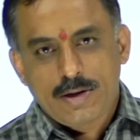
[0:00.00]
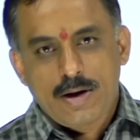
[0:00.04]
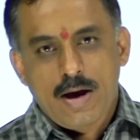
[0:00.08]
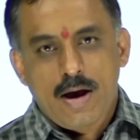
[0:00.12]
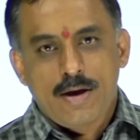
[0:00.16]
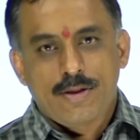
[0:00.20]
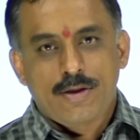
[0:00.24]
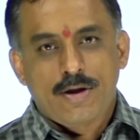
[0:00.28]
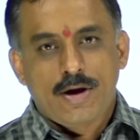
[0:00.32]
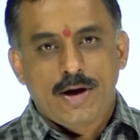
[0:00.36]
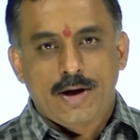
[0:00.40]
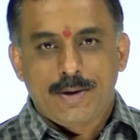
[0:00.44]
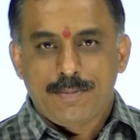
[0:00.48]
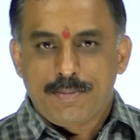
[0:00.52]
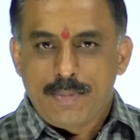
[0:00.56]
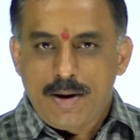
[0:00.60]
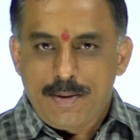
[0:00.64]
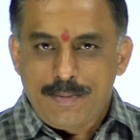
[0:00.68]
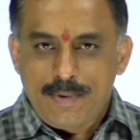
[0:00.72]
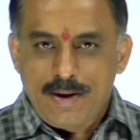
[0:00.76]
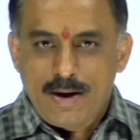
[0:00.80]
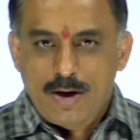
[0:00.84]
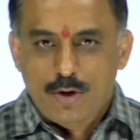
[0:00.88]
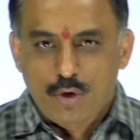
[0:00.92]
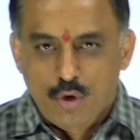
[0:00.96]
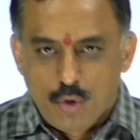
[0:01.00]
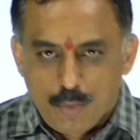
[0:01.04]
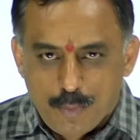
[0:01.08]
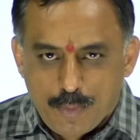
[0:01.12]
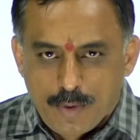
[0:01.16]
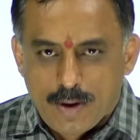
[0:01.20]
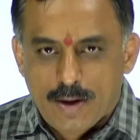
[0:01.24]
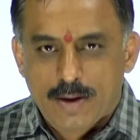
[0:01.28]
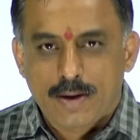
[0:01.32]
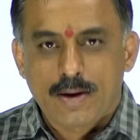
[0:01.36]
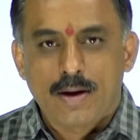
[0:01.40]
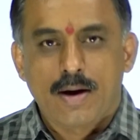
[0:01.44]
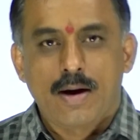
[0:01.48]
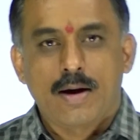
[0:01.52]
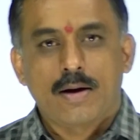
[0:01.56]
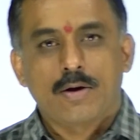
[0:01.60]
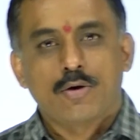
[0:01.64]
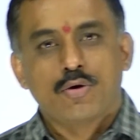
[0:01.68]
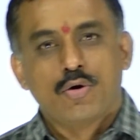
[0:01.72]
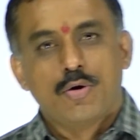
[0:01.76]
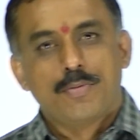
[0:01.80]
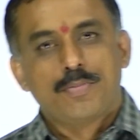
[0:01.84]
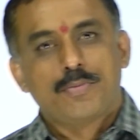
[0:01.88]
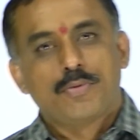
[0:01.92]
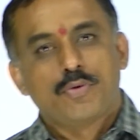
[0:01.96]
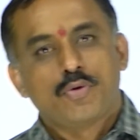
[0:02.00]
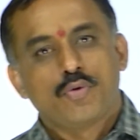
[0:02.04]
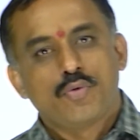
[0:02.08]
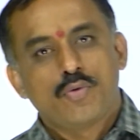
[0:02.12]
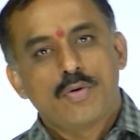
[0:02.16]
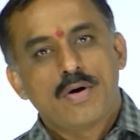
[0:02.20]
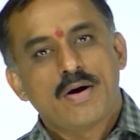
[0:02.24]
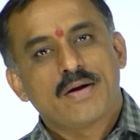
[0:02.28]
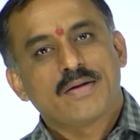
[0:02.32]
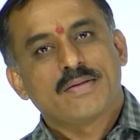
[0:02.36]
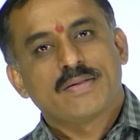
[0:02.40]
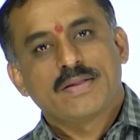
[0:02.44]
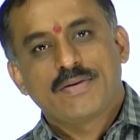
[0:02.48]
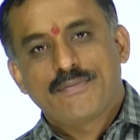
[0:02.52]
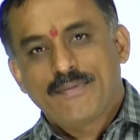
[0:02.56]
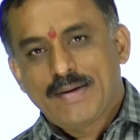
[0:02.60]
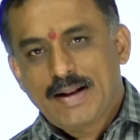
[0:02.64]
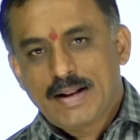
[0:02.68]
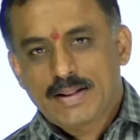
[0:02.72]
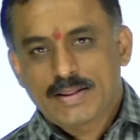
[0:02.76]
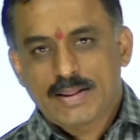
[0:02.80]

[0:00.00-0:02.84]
either it may be Group 1 or Group 2 or Civil